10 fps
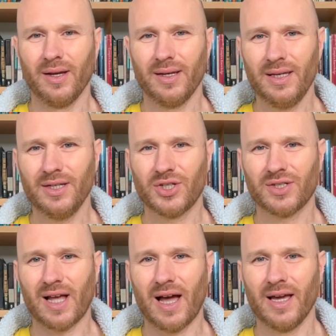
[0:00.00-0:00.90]
each
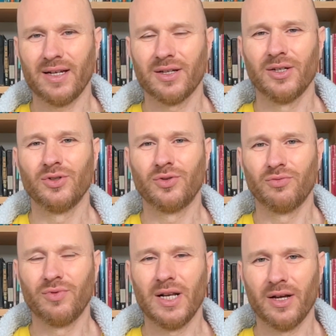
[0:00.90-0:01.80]
side to
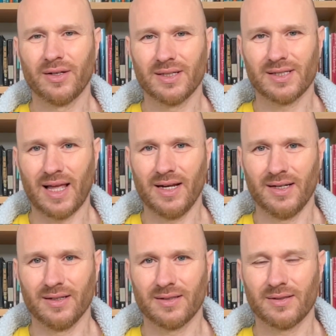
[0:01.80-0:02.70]
really understand
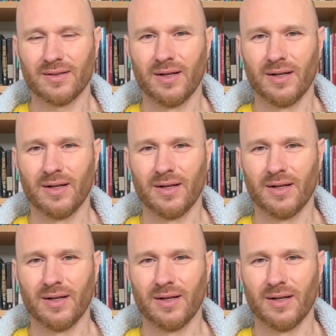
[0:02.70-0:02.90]
it.